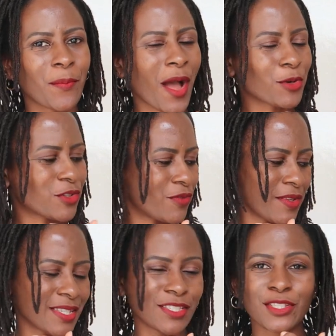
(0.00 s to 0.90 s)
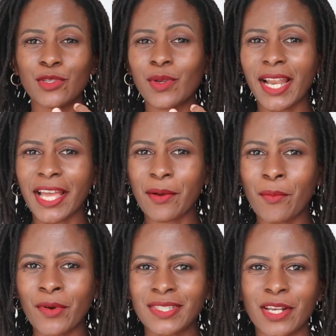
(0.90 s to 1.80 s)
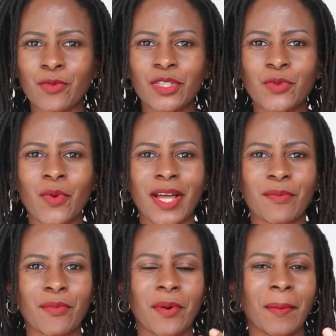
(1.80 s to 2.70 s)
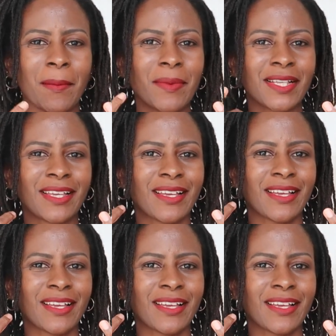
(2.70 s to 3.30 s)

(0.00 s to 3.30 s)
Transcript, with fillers: outfits did you like most and which one probably